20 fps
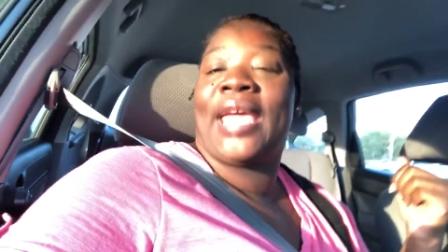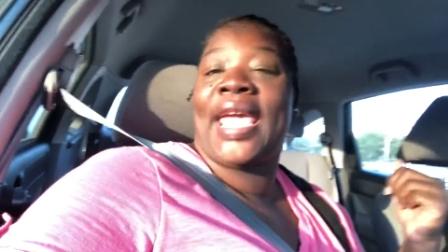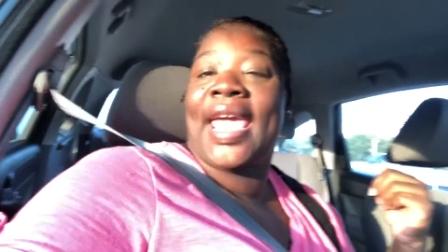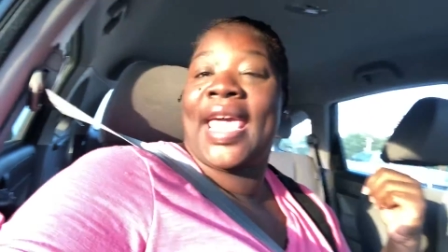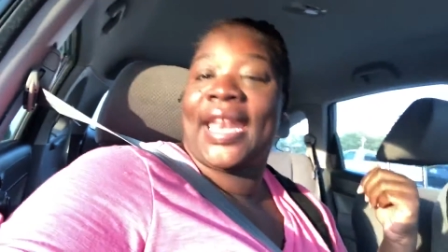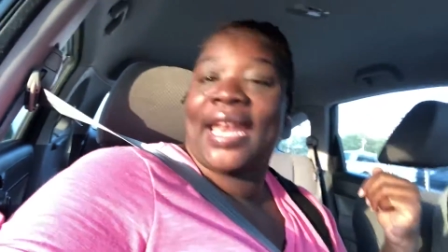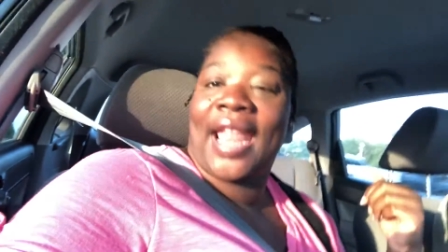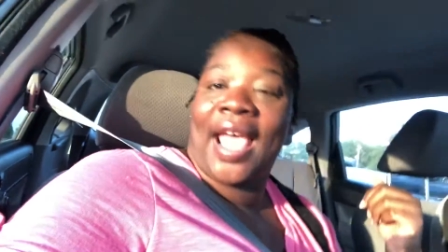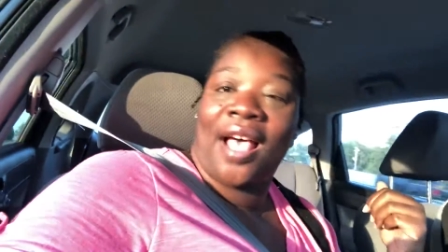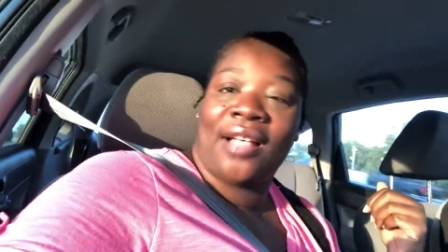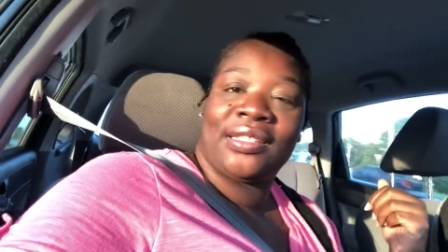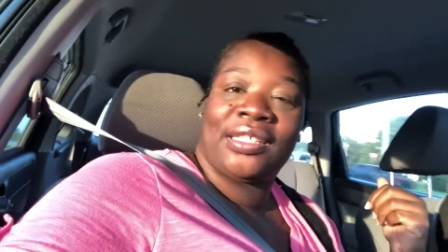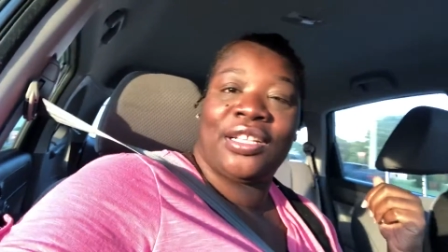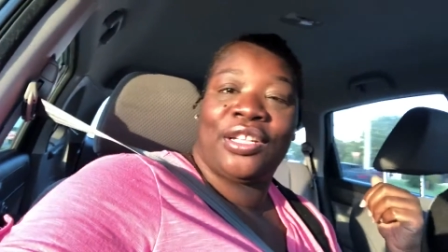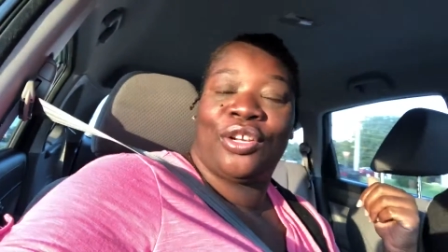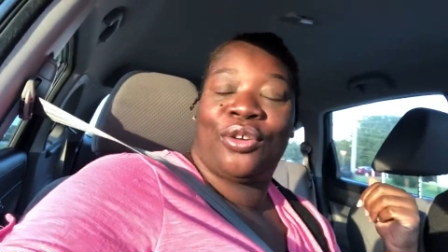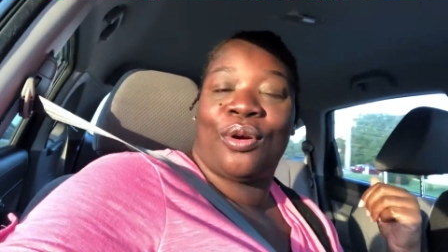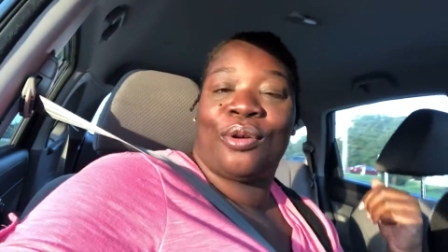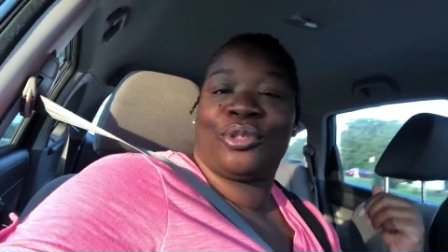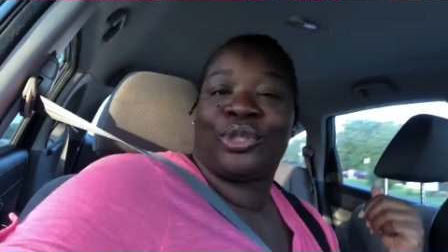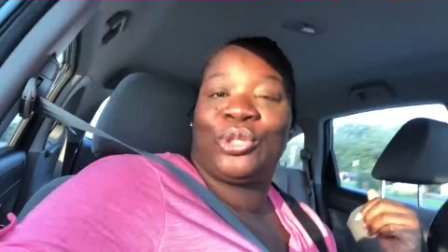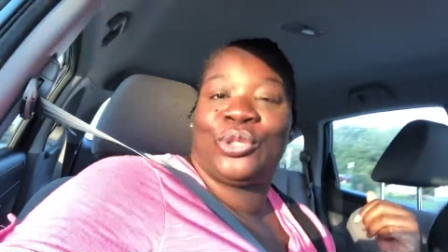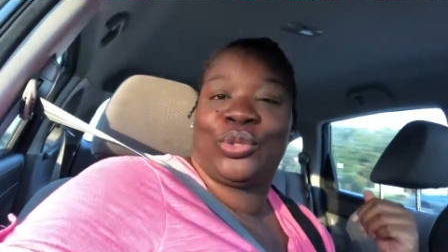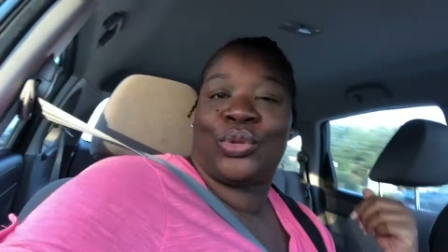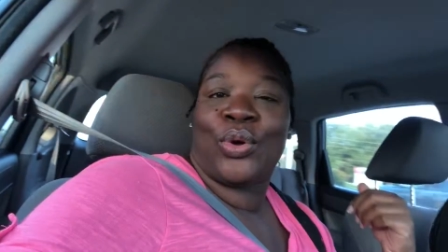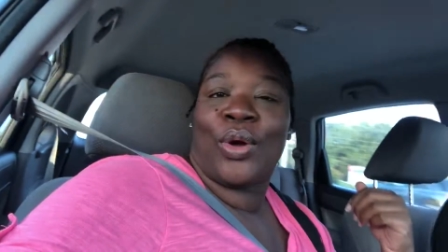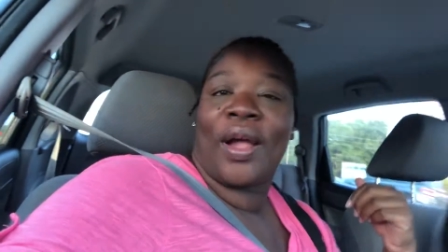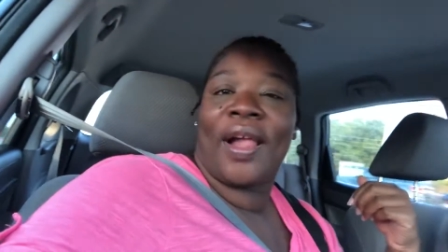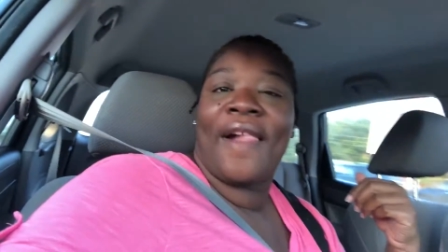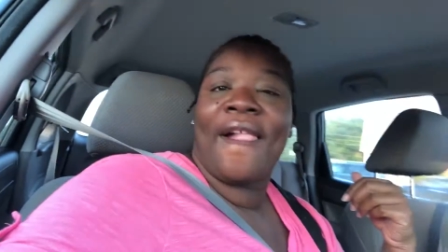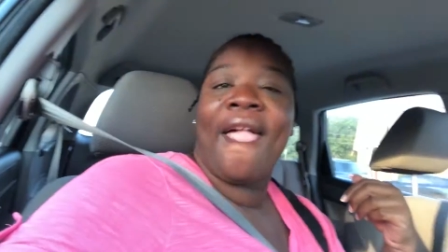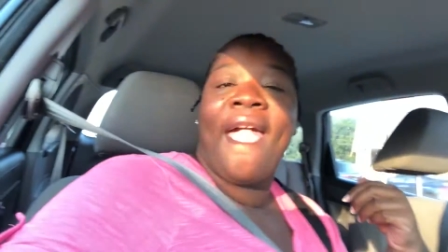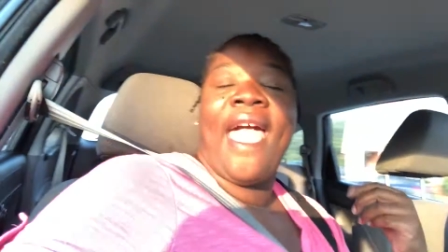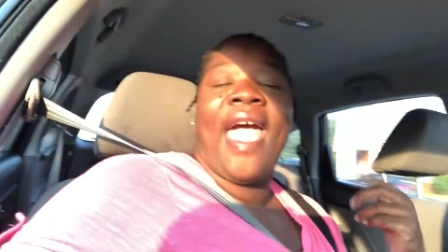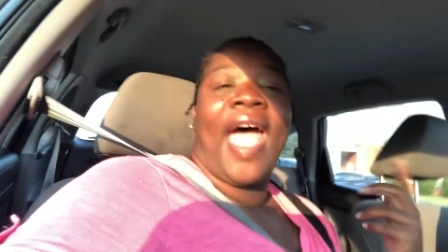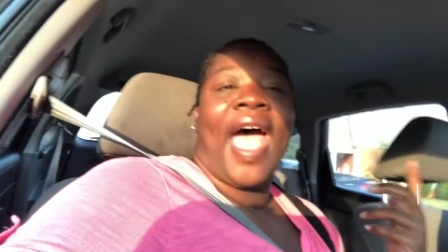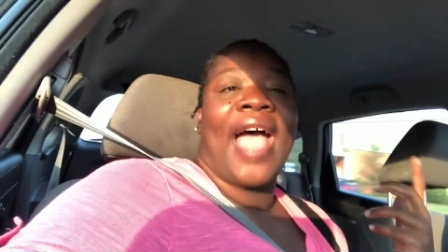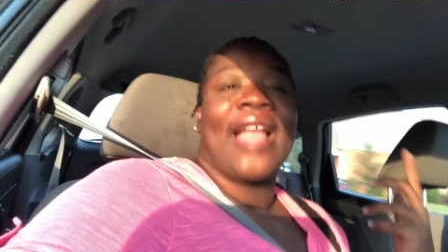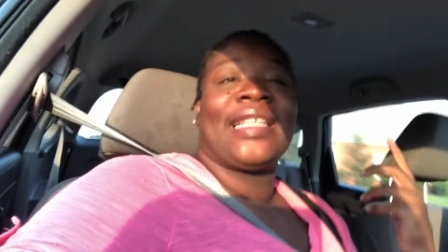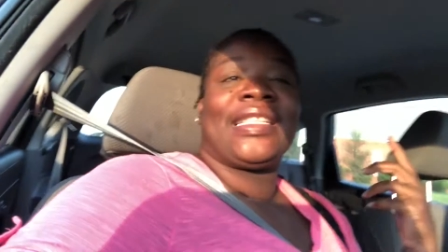headed out to the grocery store
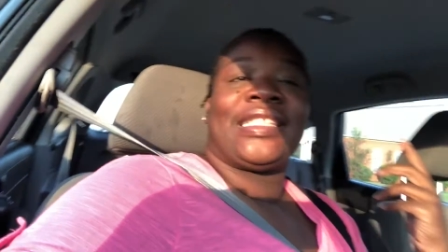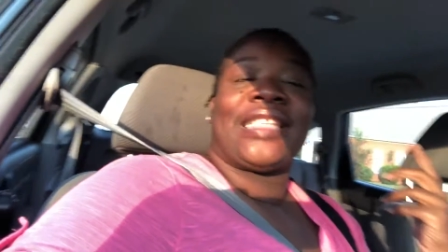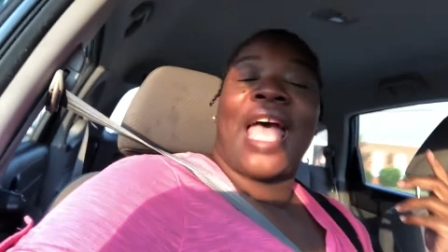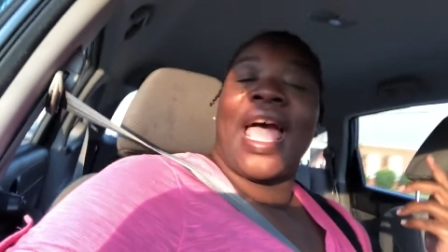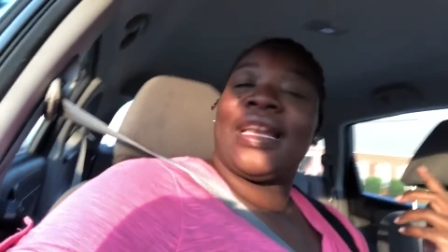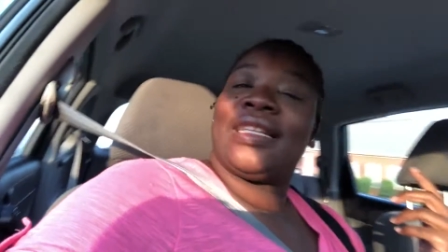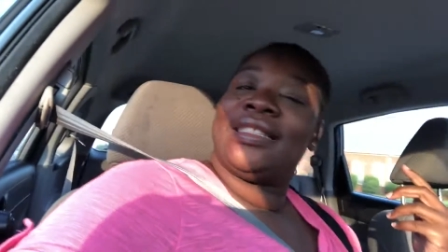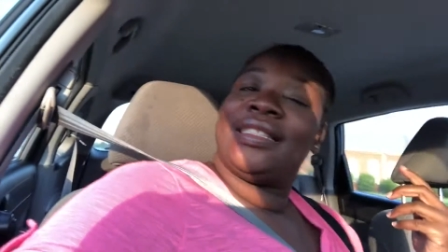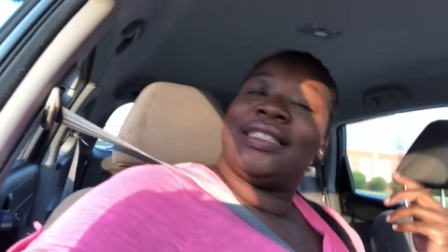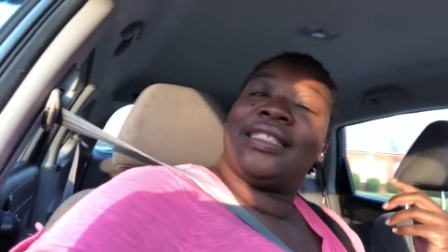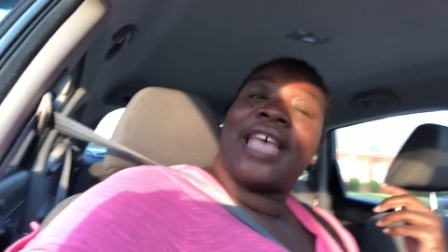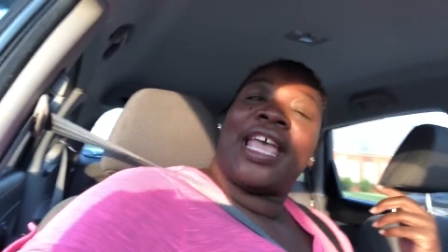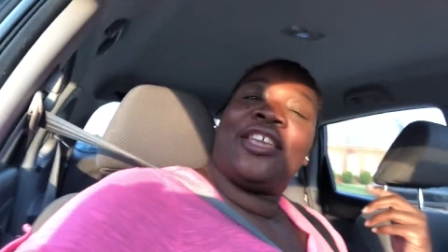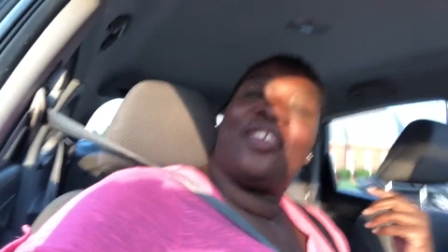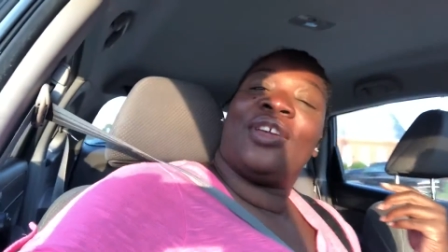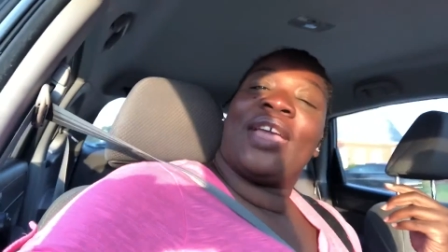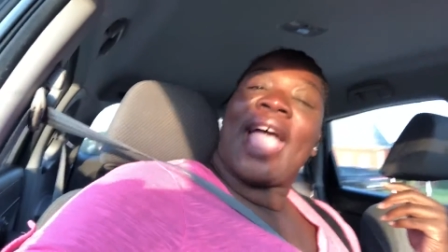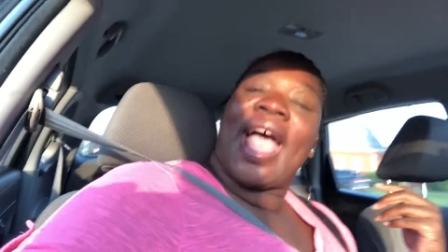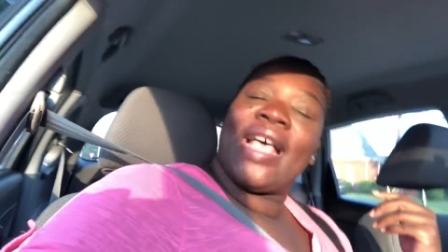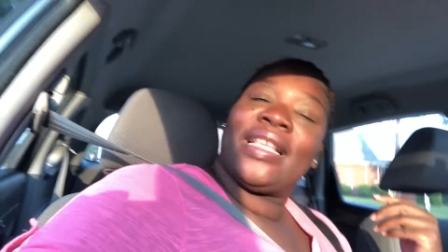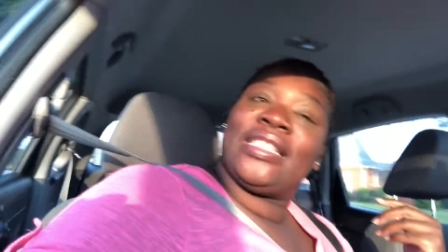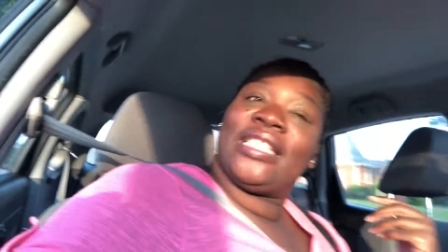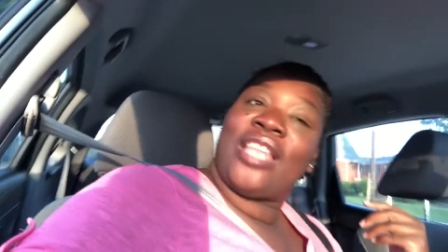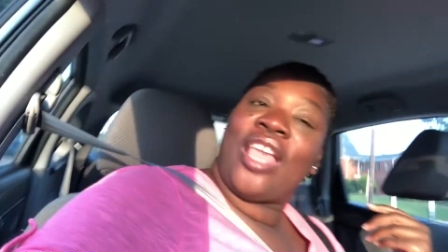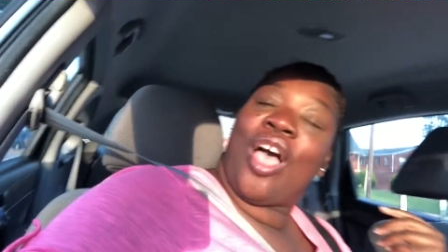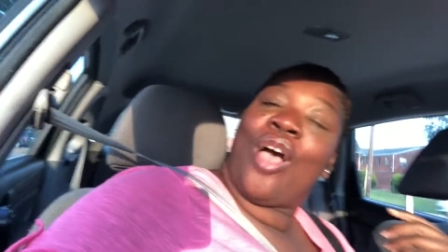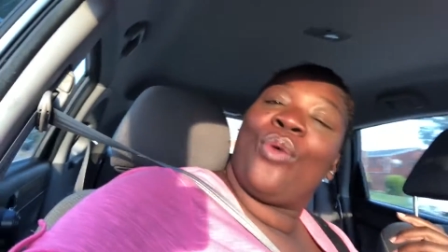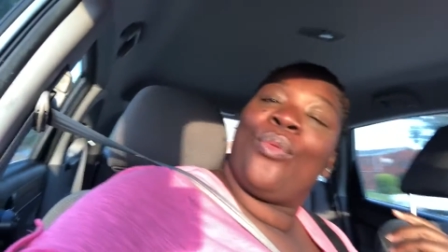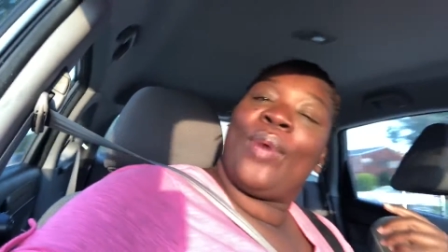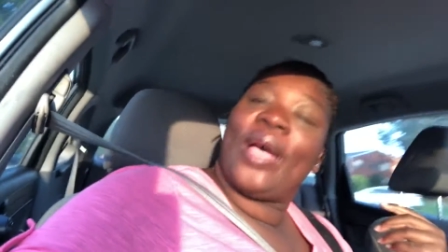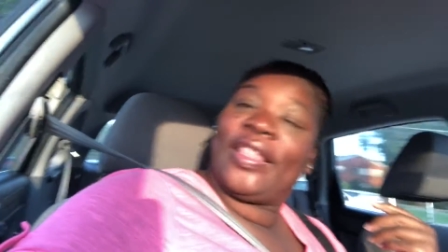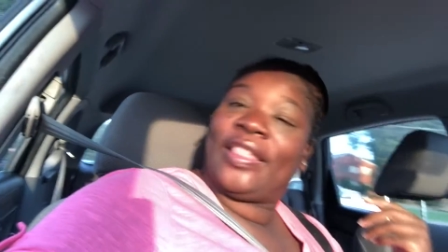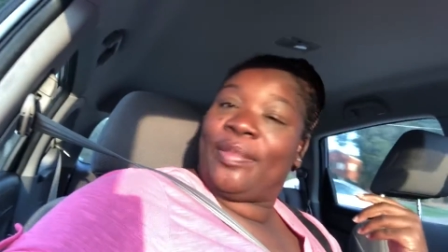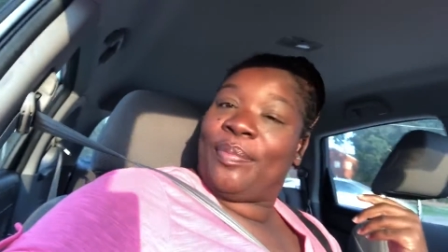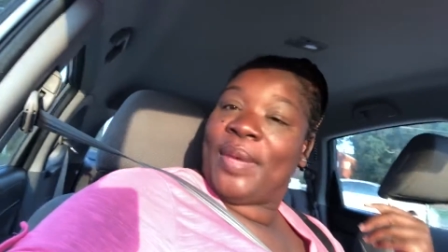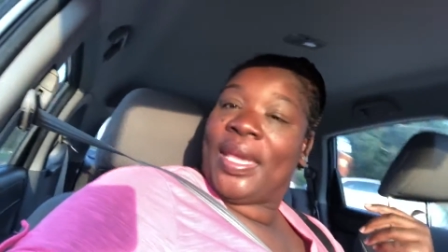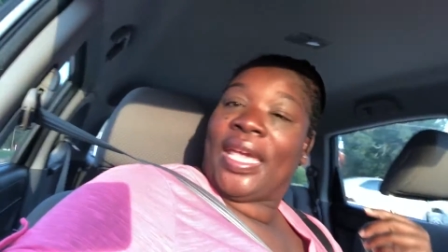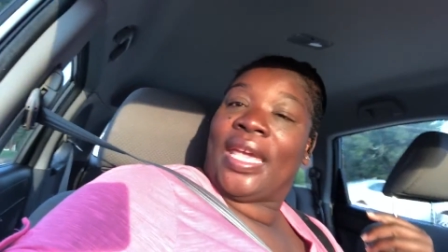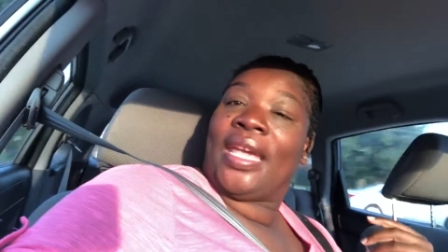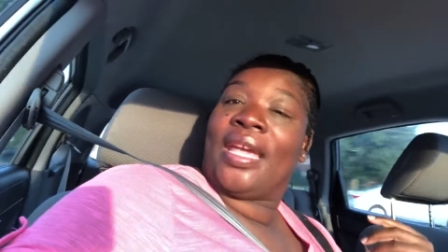I decided to take you guys along with
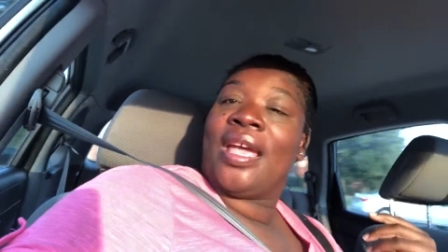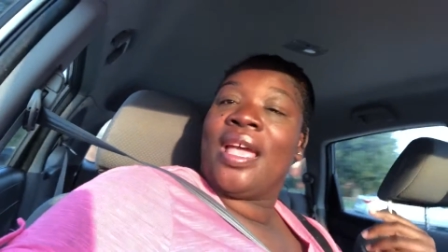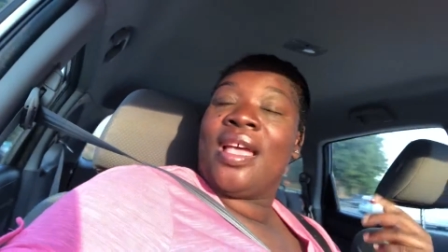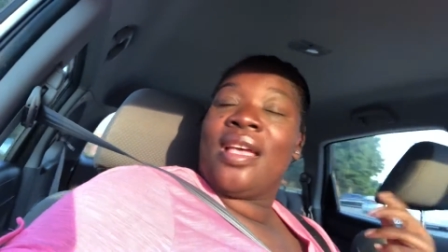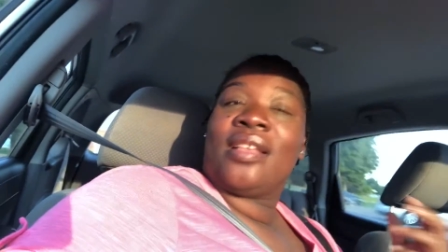me